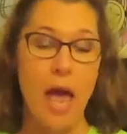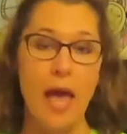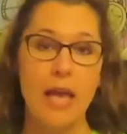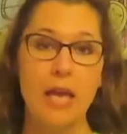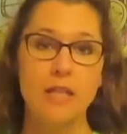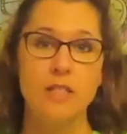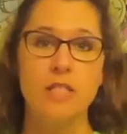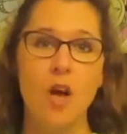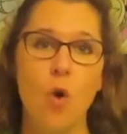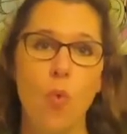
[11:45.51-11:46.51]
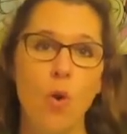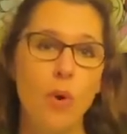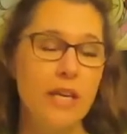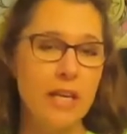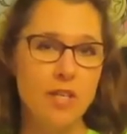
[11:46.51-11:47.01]
And what
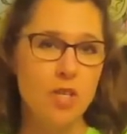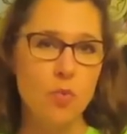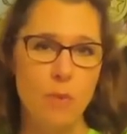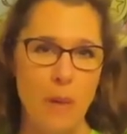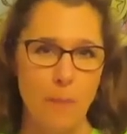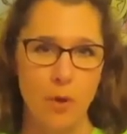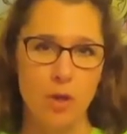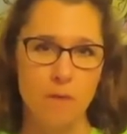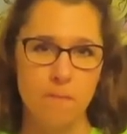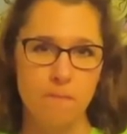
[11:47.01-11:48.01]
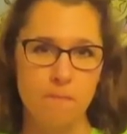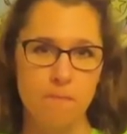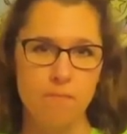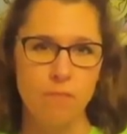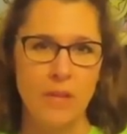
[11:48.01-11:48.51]
we need to remember
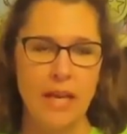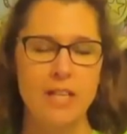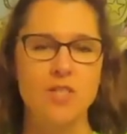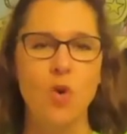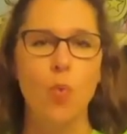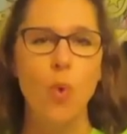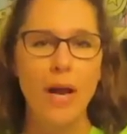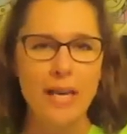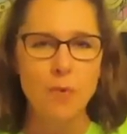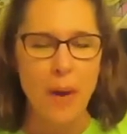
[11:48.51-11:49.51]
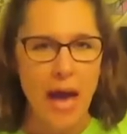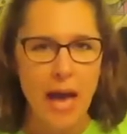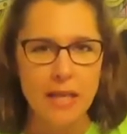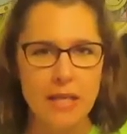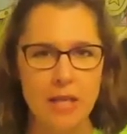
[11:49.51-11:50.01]
is that way
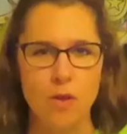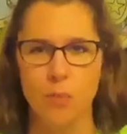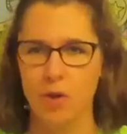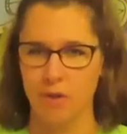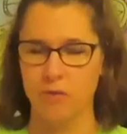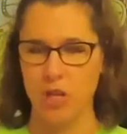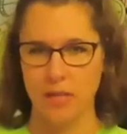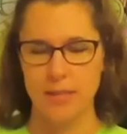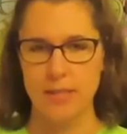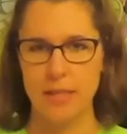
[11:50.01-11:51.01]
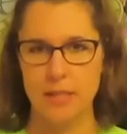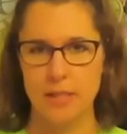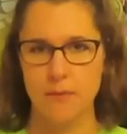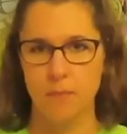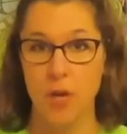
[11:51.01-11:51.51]
back in the book of
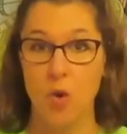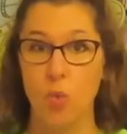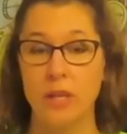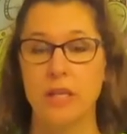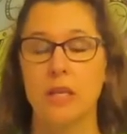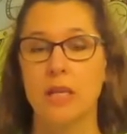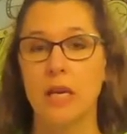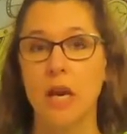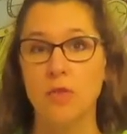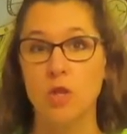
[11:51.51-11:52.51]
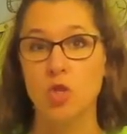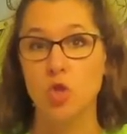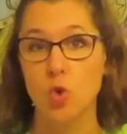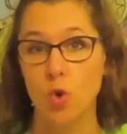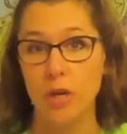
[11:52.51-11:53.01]
Genesis, when the
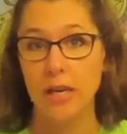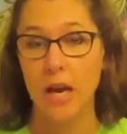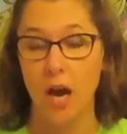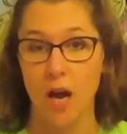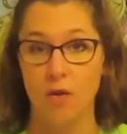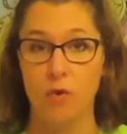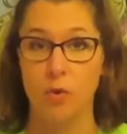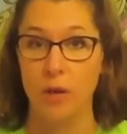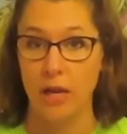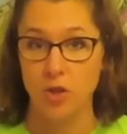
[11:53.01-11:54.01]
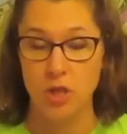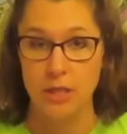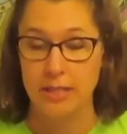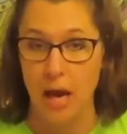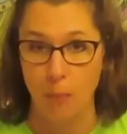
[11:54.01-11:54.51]
story of creation
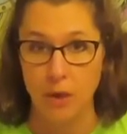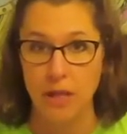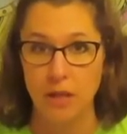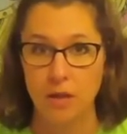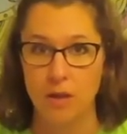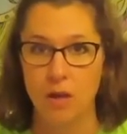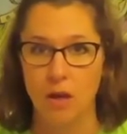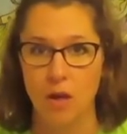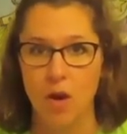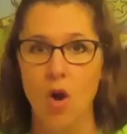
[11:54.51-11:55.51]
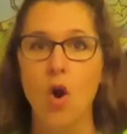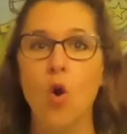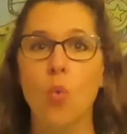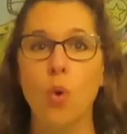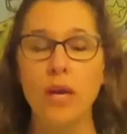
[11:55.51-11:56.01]
is happening,
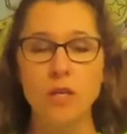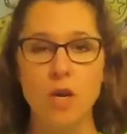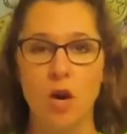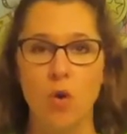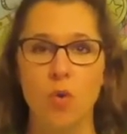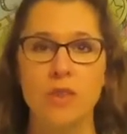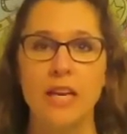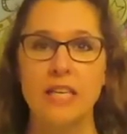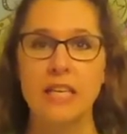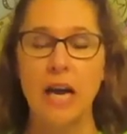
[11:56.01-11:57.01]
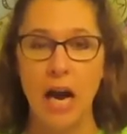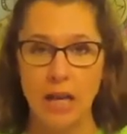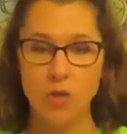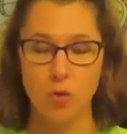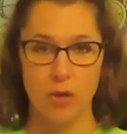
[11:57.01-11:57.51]
we know that
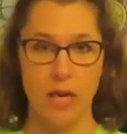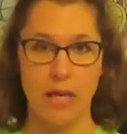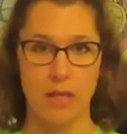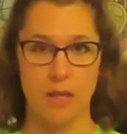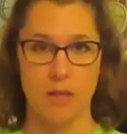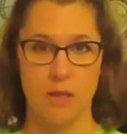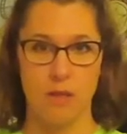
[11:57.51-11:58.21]
God created